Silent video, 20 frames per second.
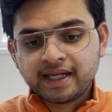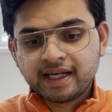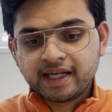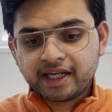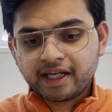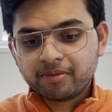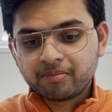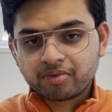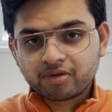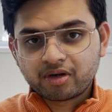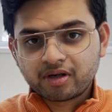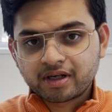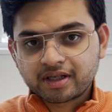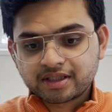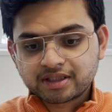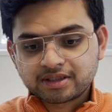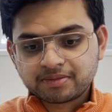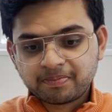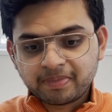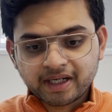in
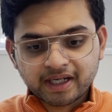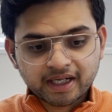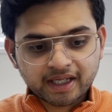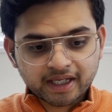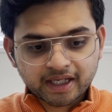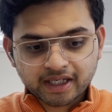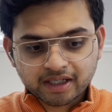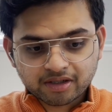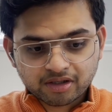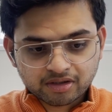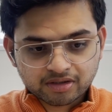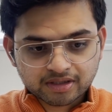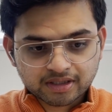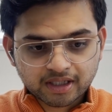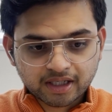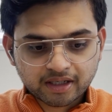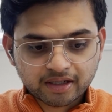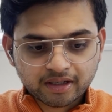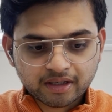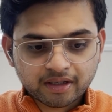progress, pending, and not
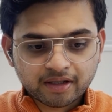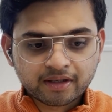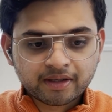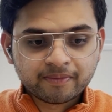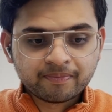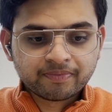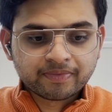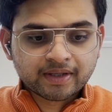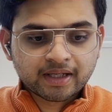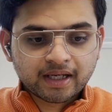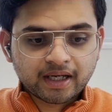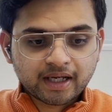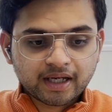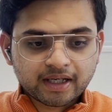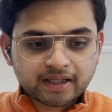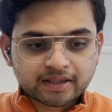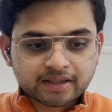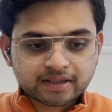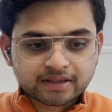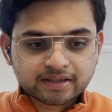started.
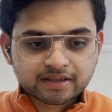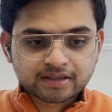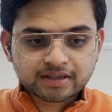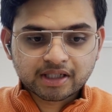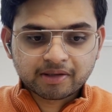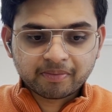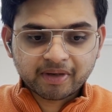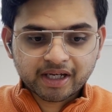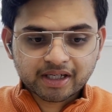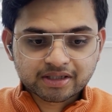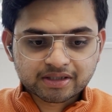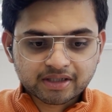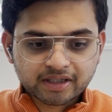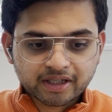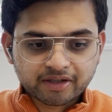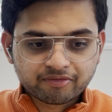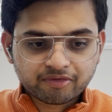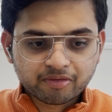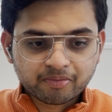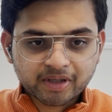And this is some extra
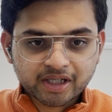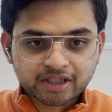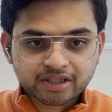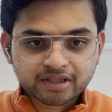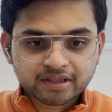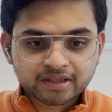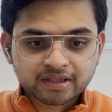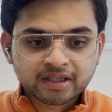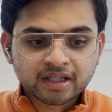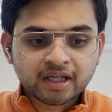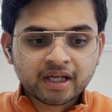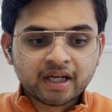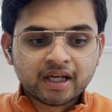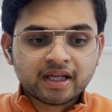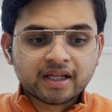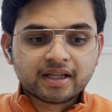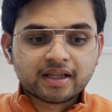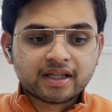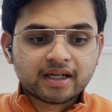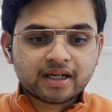information
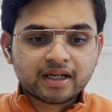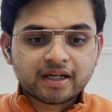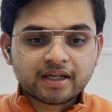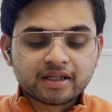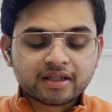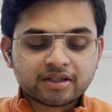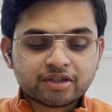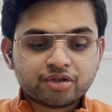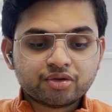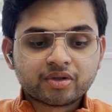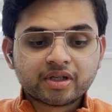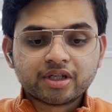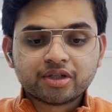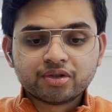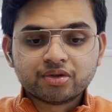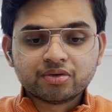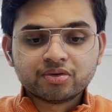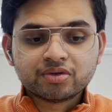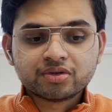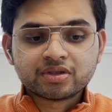that you can
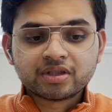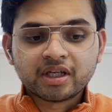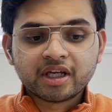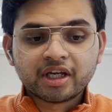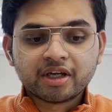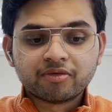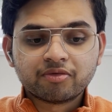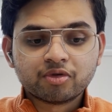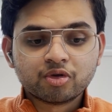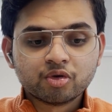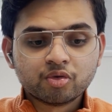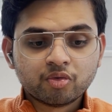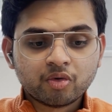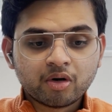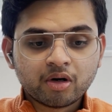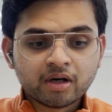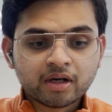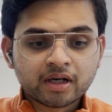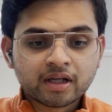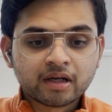use if you
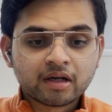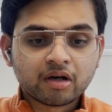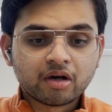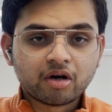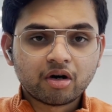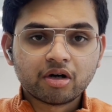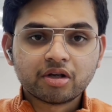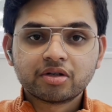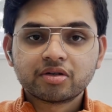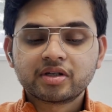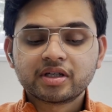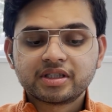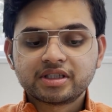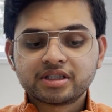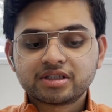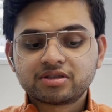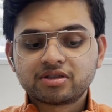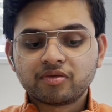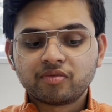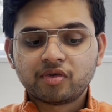want, or you can
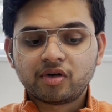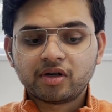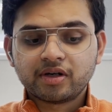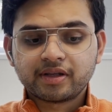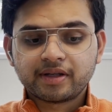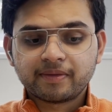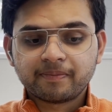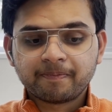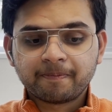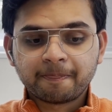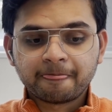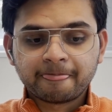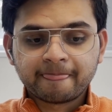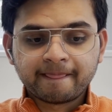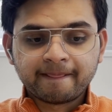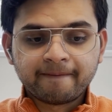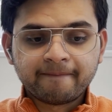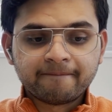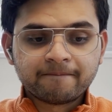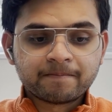just avoid them.
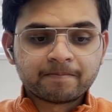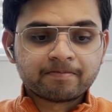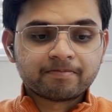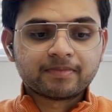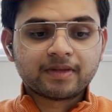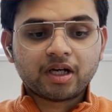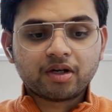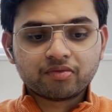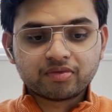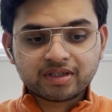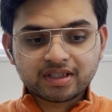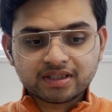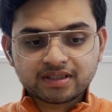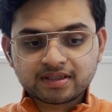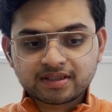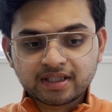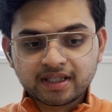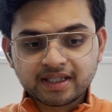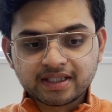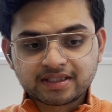Now this
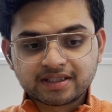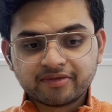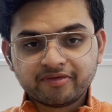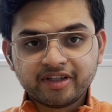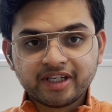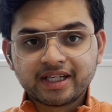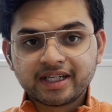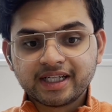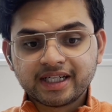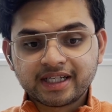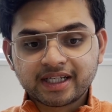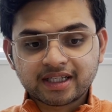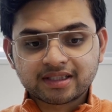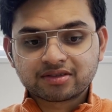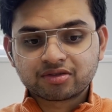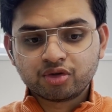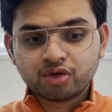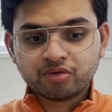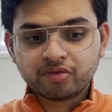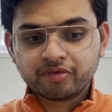is the weekly task
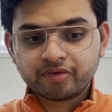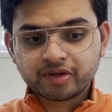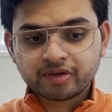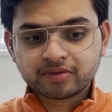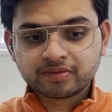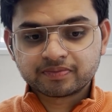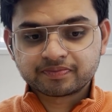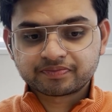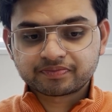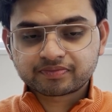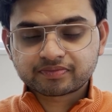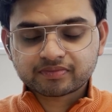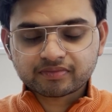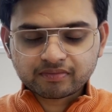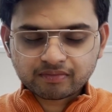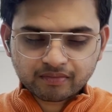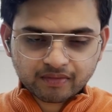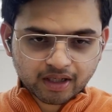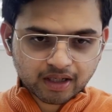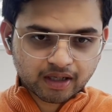overview.
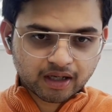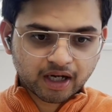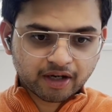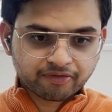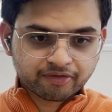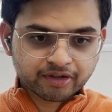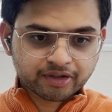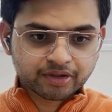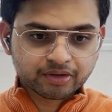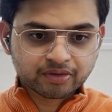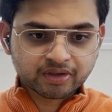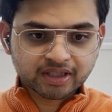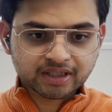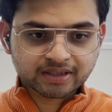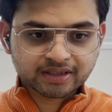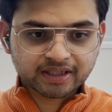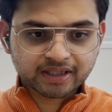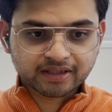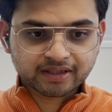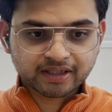After you
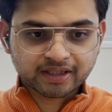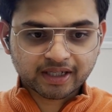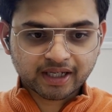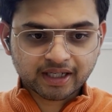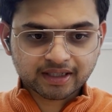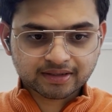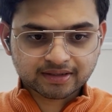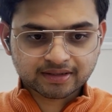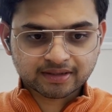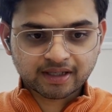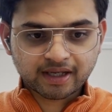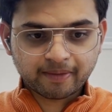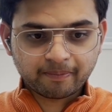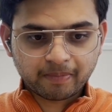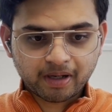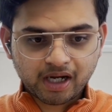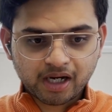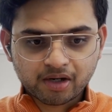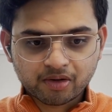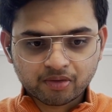listed the tasks
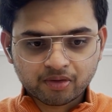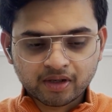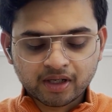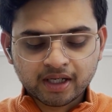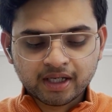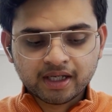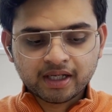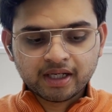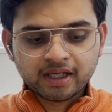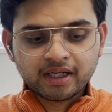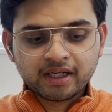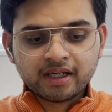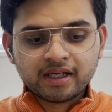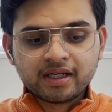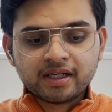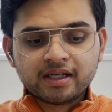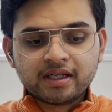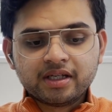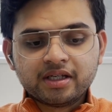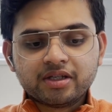above,
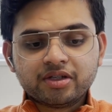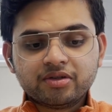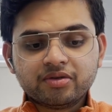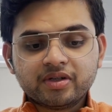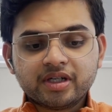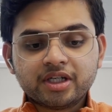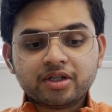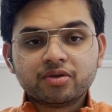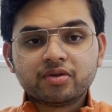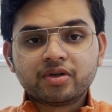you need to